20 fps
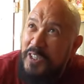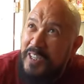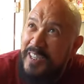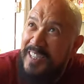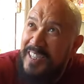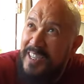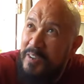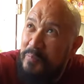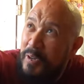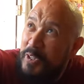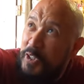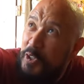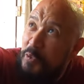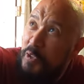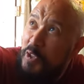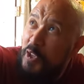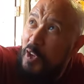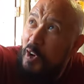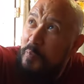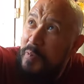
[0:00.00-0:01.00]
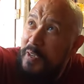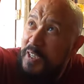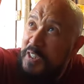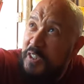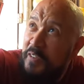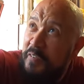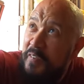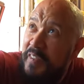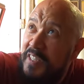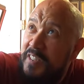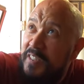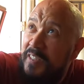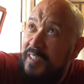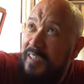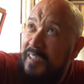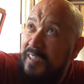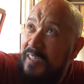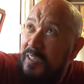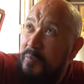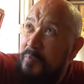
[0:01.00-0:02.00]
know. But you would know because of this
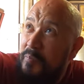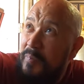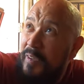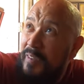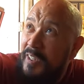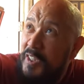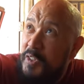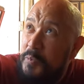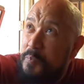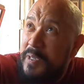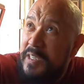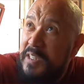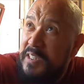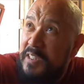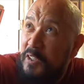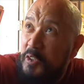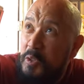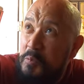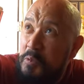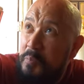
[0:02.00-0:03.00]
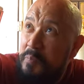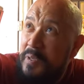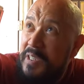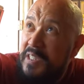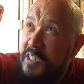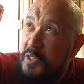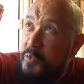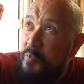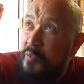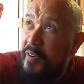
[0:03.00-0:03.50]
uh, this piece, aluminum piece that's